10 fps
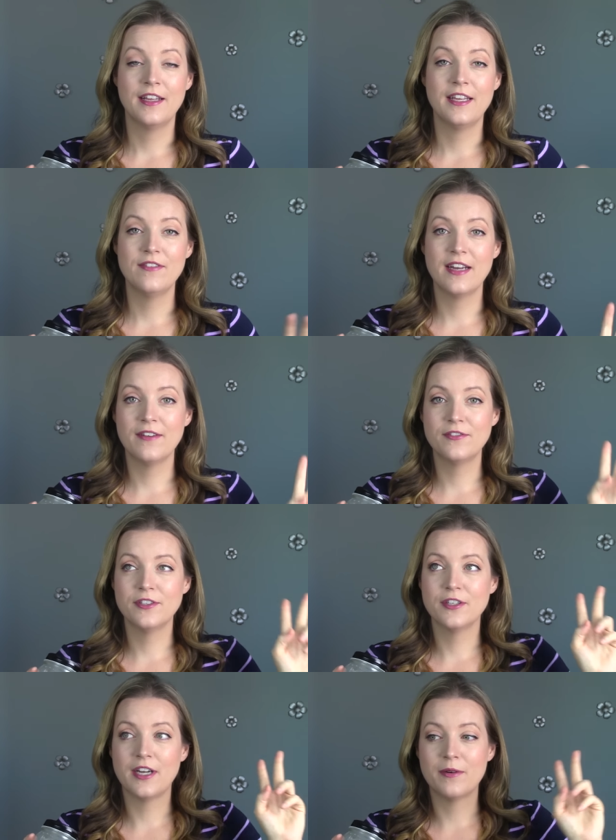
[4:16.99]
Even
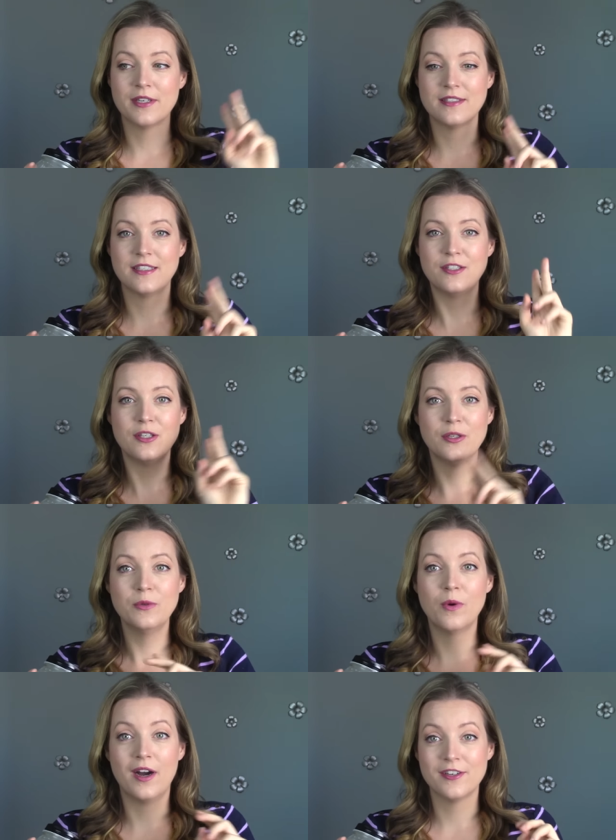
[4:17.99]
after, I want to say two
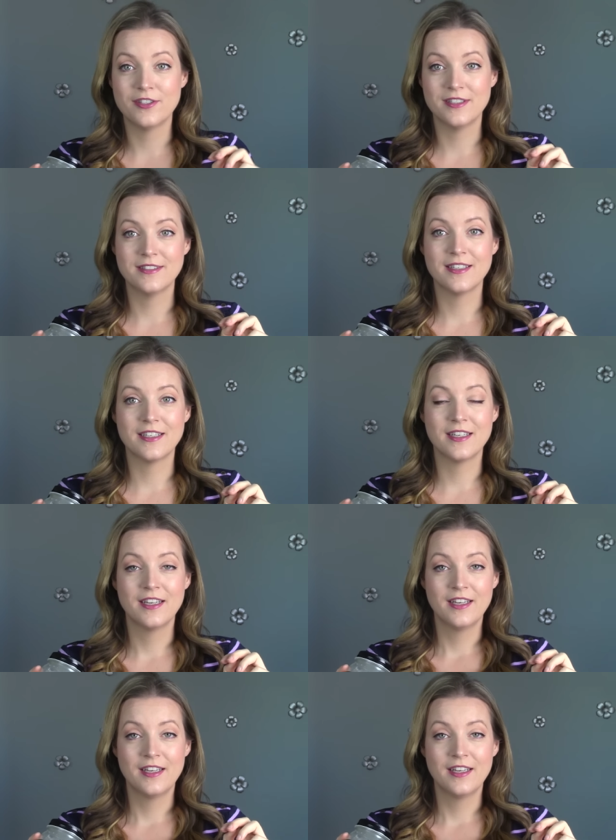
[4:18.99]
washes, like